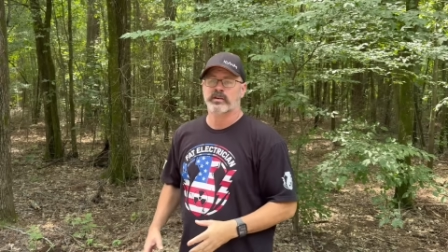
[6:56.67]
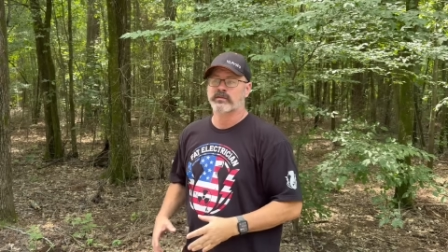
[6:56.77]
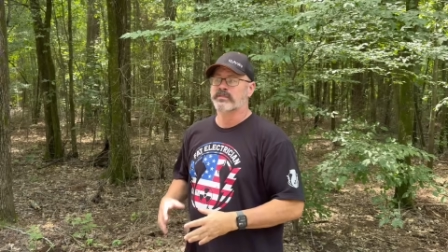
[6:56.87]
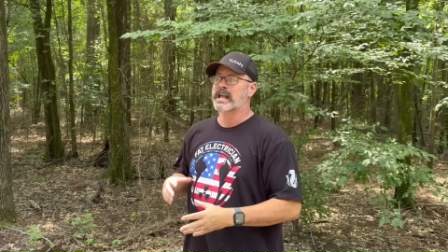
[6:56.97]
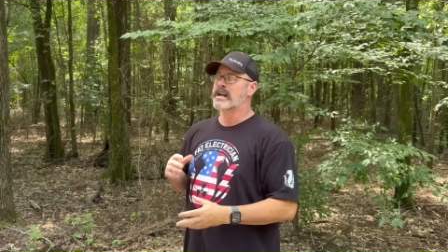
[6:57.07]
heard
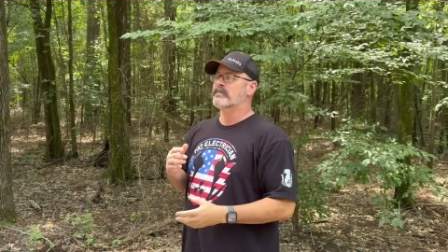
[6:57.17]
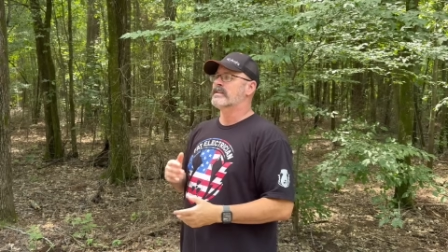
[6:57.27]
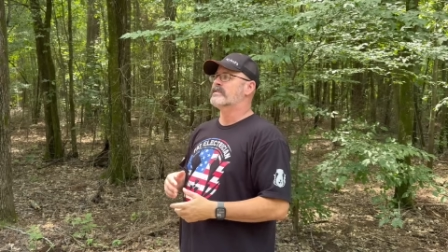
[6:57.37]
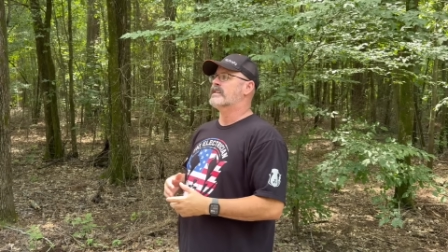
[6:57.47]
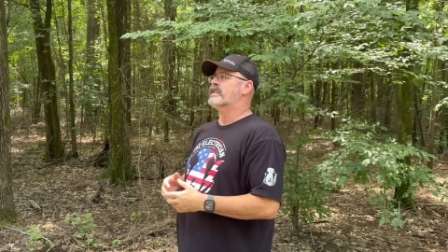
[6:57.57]
of Lyme
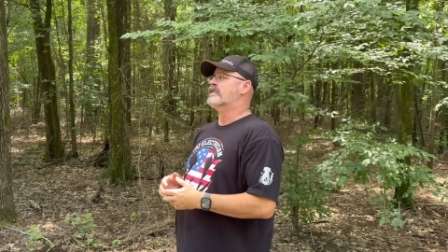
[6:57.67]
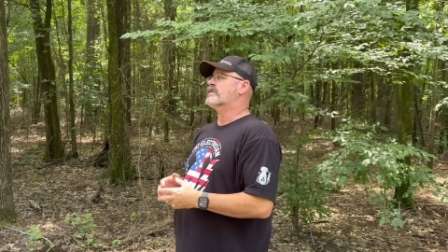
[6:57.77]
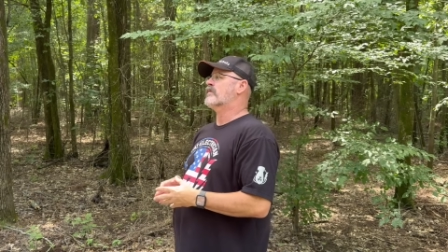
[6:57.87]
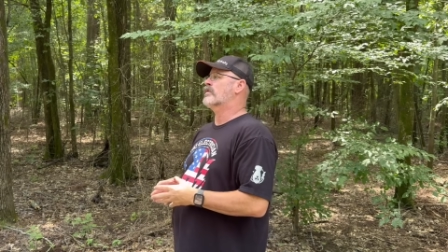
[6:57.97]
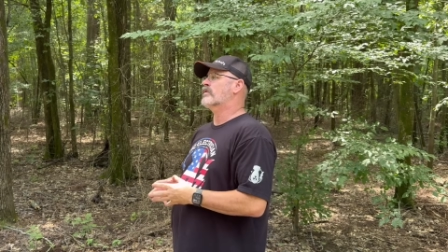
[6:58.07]

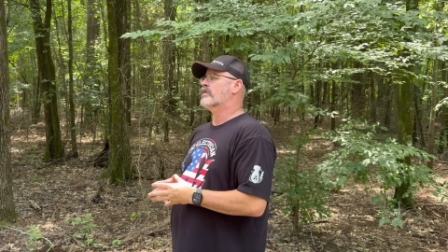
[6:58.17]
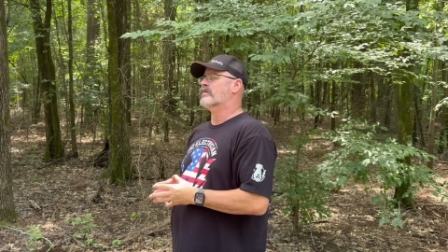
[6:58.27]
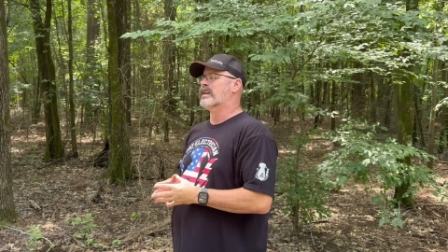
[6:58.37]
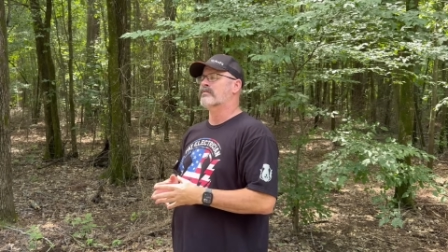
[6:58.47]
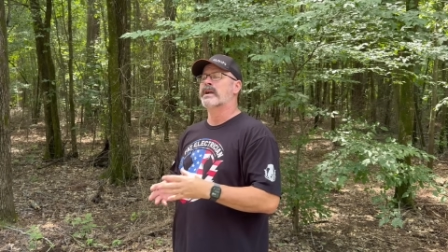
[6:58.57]
disease. I've heard
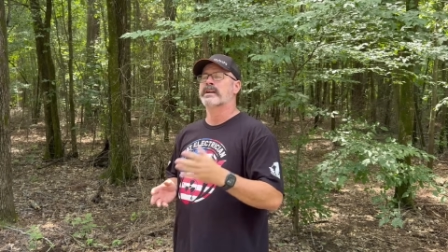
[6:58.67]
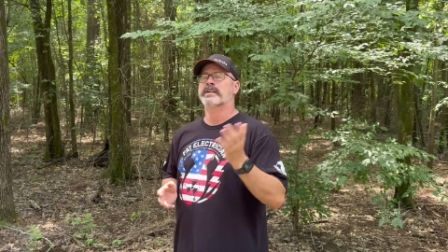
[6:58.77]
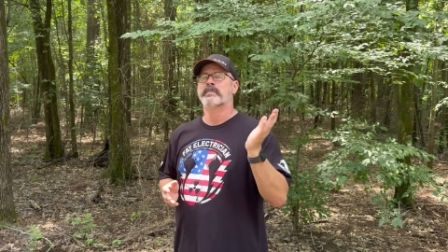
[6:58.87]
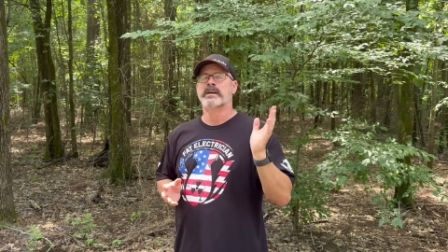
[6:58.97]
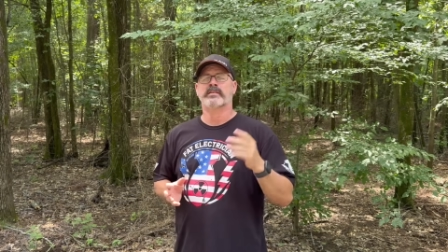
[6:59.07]
of that
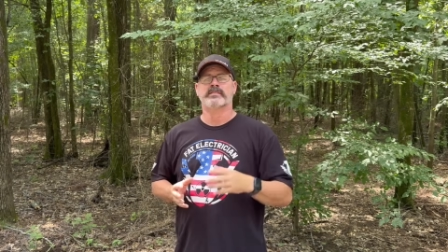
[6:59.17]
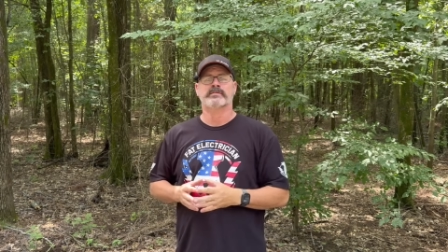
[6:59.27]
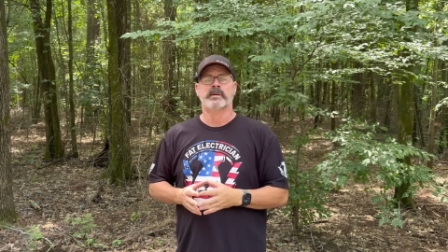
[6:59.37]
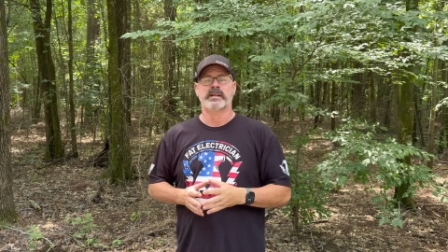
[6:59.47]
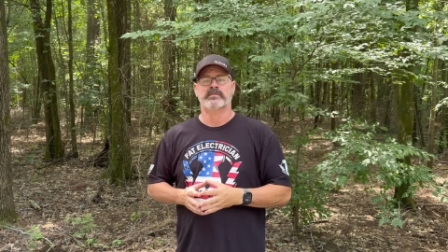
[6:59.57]
Rocky Mountain
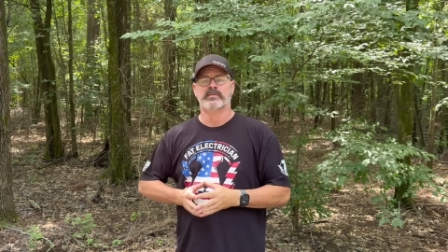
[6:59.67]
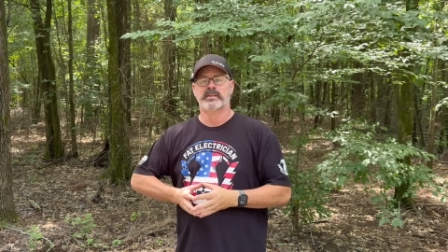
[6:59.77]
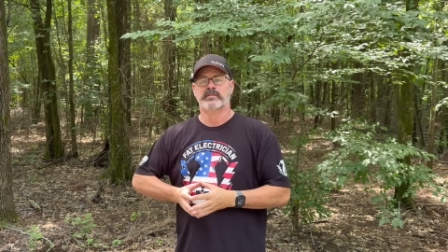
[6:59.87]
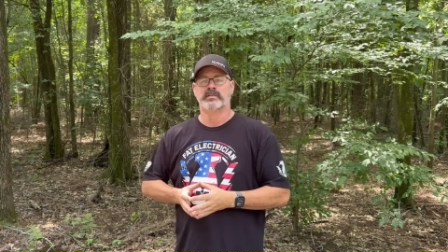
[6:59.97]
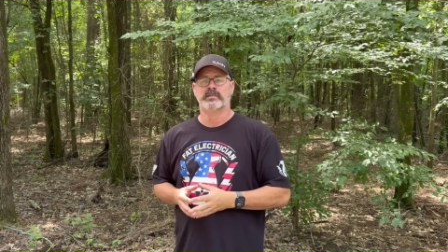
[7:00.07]
spotted
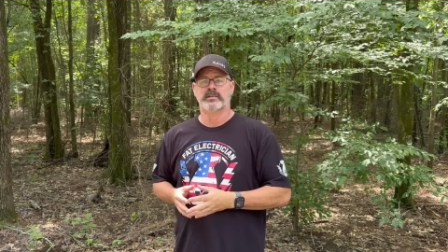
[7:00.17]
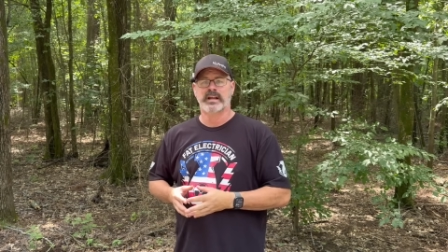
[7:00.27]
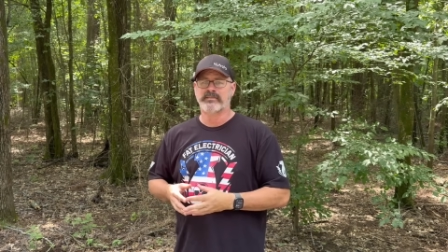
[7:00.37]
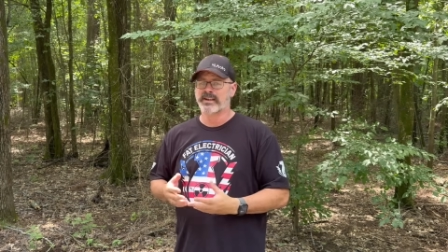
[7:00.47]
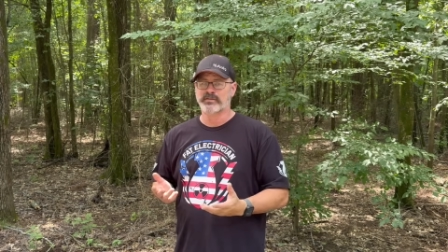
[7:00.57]
fever.
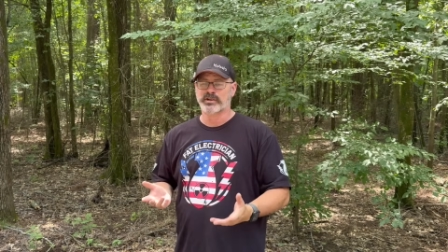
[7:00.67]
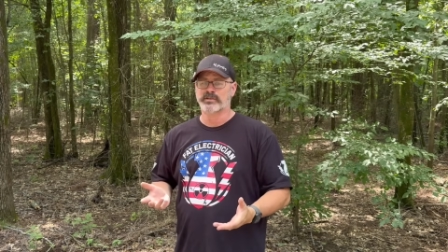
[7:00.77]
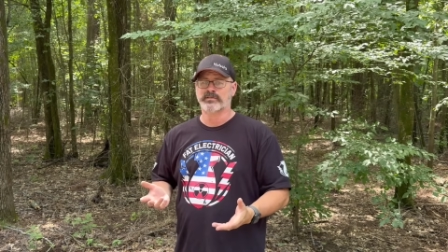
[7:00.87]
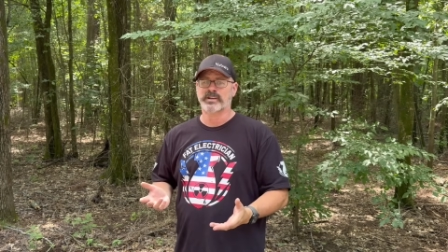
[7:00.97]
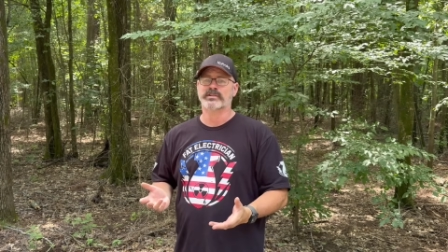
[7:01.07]
I've never
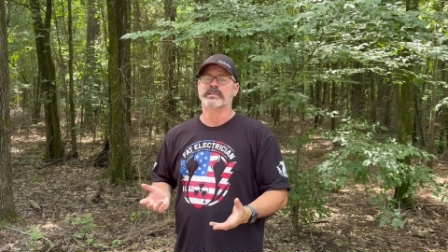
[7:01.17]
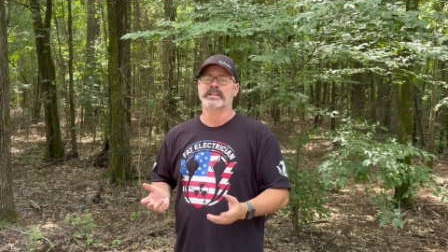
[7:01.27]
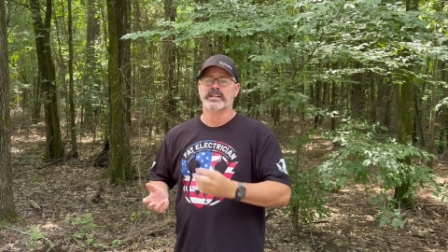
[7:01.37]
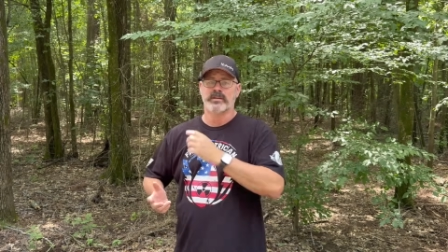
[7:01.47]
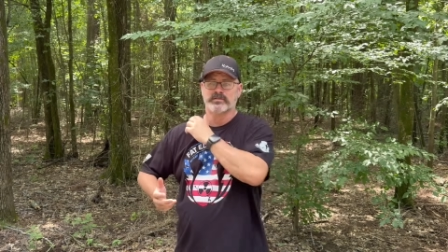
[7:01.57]
heard of
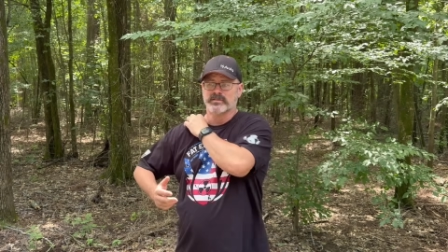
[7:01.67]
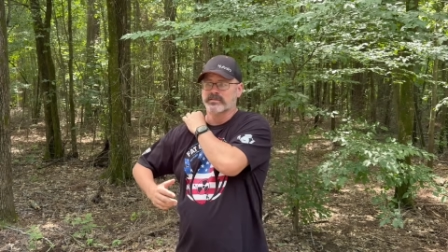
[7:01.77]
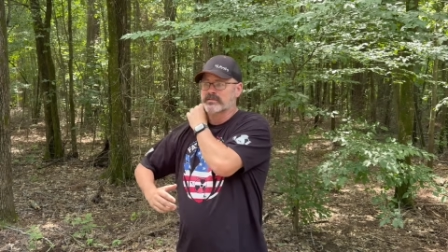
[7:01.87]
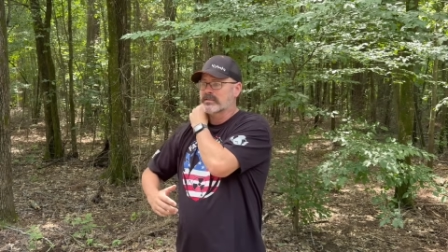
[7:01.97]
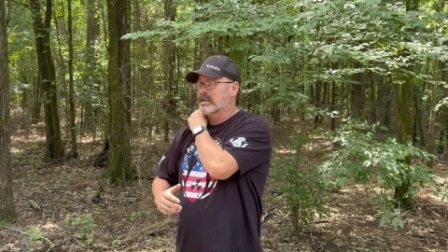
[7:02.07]

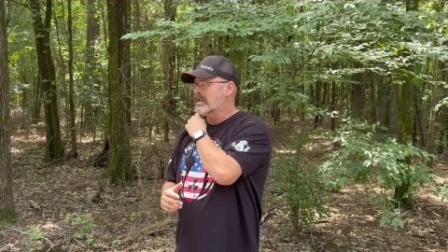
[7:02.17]
ehrlichiosis.